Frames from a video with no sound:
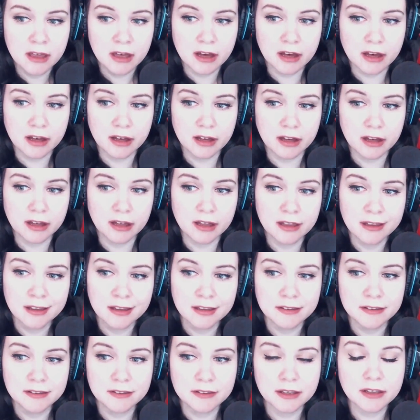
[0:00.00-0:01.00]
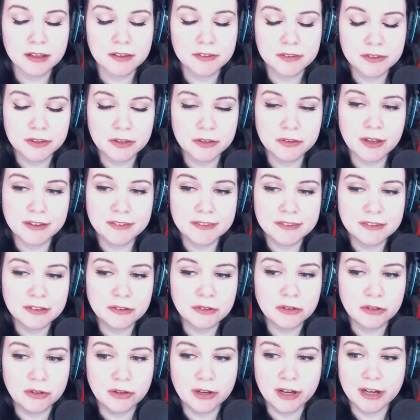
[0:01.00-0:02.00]
Uh, excuse, I still
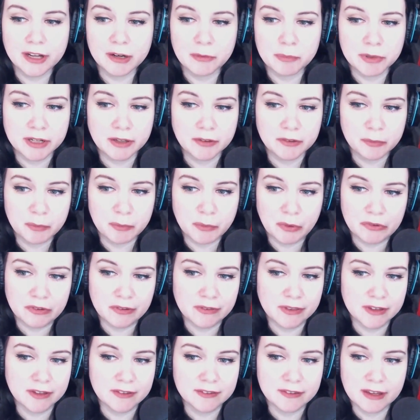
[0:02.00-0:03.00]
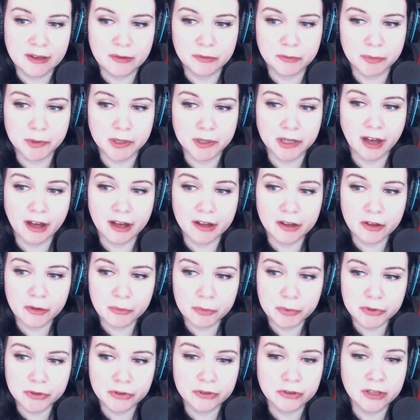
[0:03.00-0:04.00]
don't know how to pronounce most of these names, but
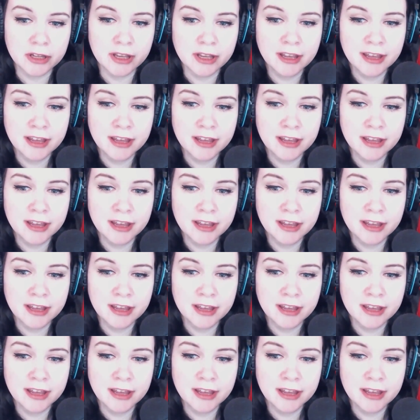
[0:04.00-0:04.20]
Hagopeun,